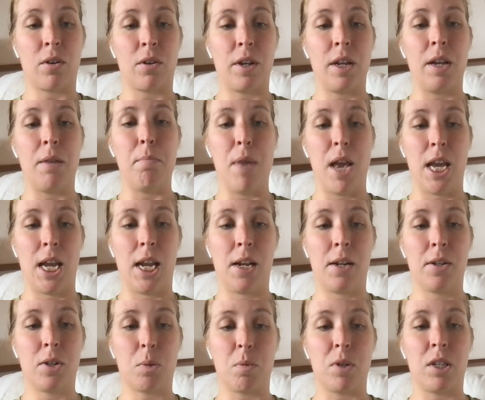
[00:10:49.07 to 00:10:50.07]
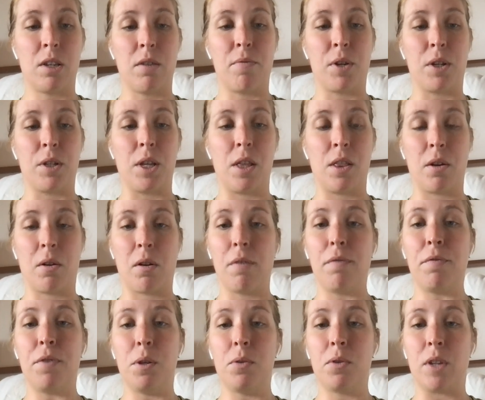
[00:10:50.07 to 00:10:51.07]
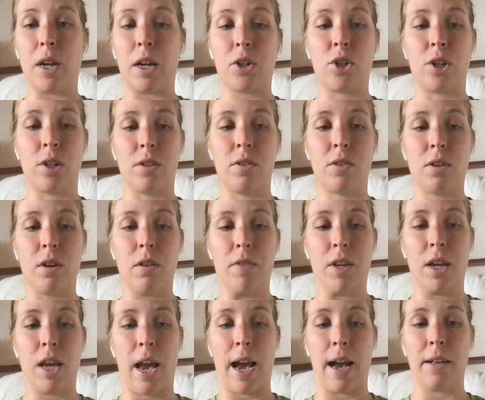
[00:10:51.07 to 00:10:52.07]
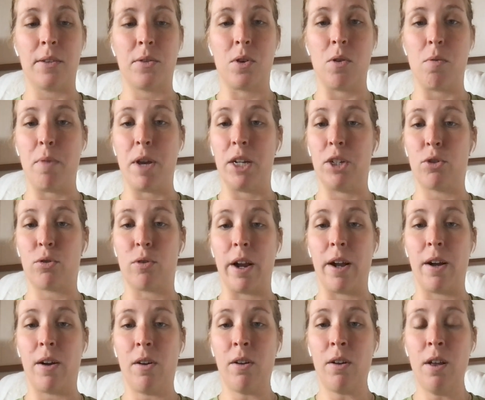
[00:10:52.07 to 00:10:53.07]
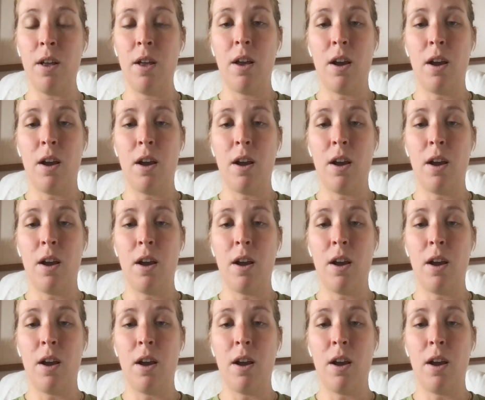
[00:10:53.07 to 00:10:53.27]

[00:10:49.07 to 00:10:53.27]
In Maine specifically, there are a few sections of the Casco Bay Trail